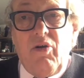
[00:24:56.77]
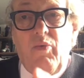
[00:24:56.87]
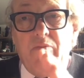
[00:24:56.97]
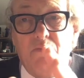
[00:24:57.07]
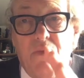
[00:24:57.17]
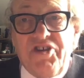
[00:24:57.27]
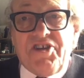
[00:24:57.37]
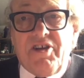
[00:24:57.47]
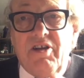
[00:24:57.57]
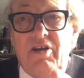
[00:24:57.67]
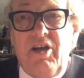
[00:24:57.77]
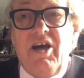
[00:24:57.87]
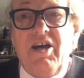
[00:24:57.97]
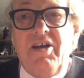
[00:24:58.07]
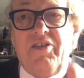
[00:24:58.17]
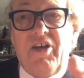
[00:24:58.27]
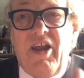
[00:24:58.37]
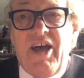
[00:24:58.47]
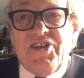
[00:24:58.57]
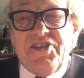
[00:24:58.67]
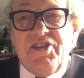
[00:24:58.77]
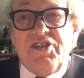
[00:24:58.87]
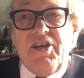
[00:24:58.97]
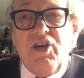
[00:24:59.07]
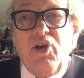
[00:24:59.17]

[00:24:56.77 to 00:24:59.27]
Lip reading: We must learn the lessons.